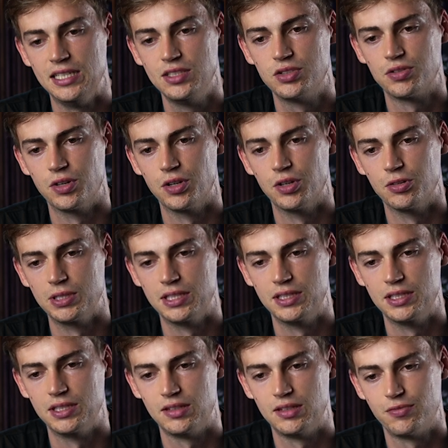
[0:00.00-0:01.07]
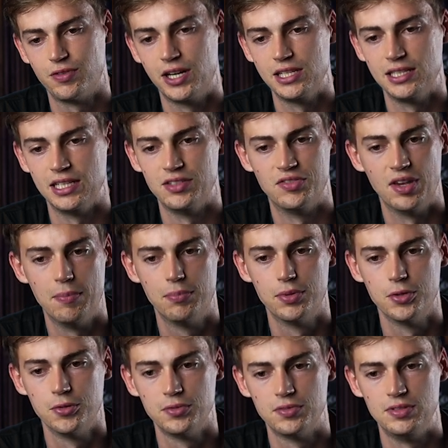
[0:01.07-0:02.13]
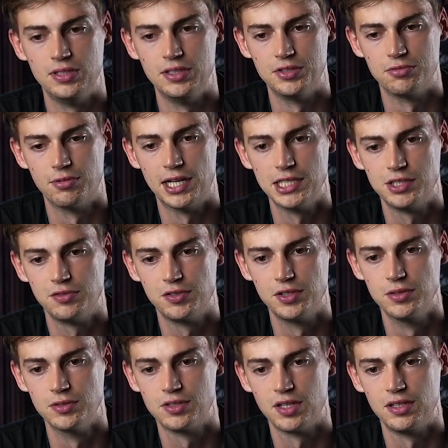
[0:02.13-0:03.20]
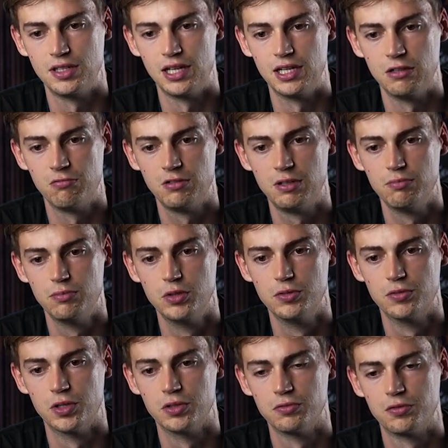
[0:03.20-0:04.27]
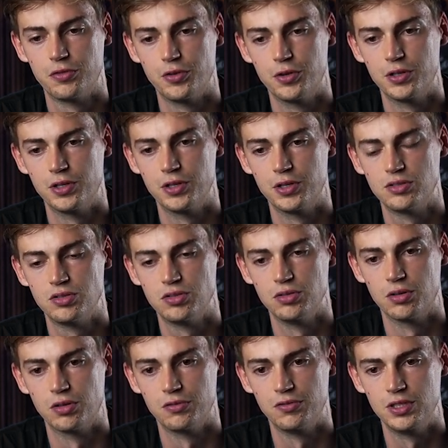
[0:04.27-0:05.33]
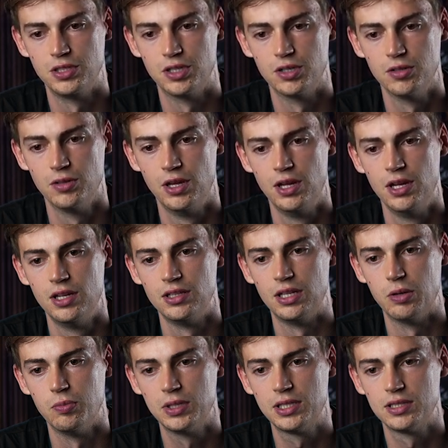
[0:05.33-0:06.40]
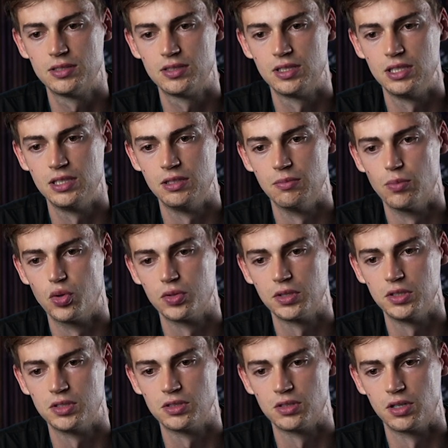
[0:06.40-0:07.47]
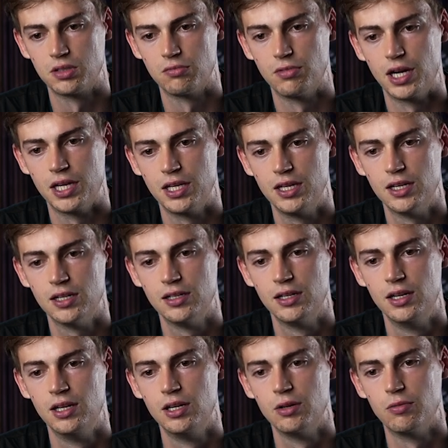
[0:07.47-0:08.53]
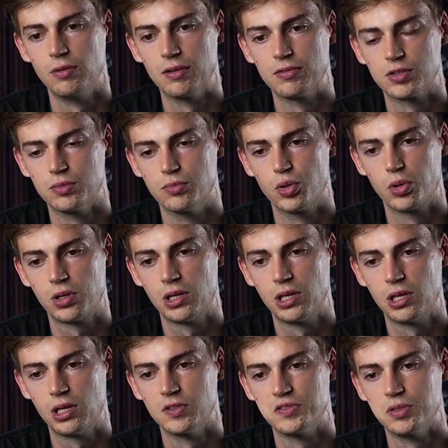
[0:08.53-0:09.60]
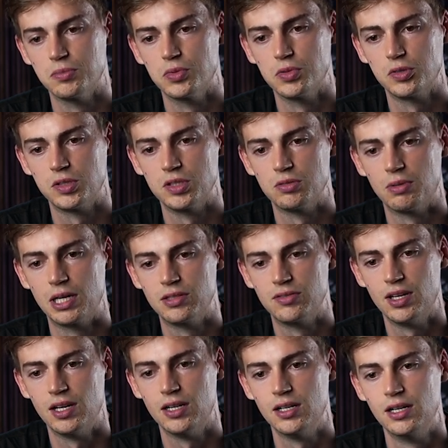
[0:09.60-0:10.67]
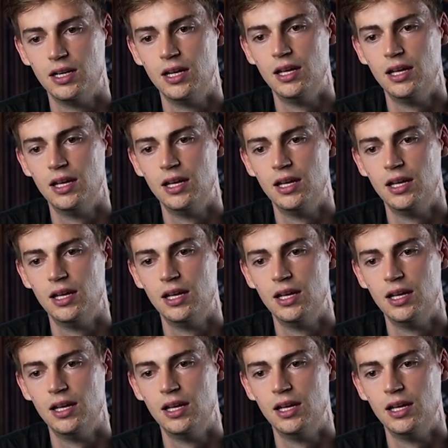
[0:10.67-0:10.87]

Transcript: intro. It did find a temple, these rice fields, and then if we move on further to our video, then we can see the monkeys start right here. We have some more clips of the monkeys right there.